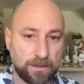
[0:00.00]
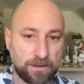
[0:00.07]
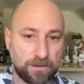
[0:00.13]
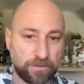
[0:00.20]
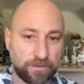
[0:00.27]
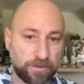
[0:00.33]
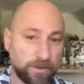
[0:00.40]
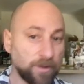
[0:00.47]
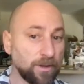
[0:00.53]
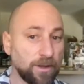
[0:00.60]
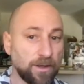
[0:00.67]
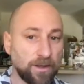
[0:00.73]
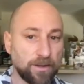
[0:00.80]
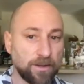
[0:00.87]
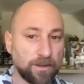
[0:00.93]
And
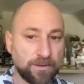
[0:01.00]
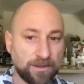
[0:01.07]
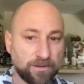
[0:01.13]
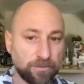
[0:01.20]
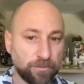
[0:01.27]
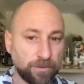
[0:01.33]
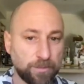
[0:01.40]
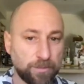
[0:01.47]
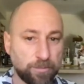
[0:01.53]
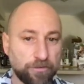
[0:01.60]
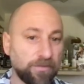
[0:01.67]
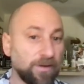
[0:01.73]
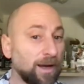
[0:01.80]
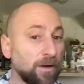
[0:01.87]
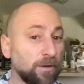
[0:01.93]
you see
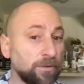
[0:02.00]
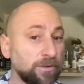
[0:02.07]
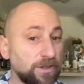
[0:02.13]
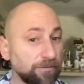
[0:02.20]
that's a really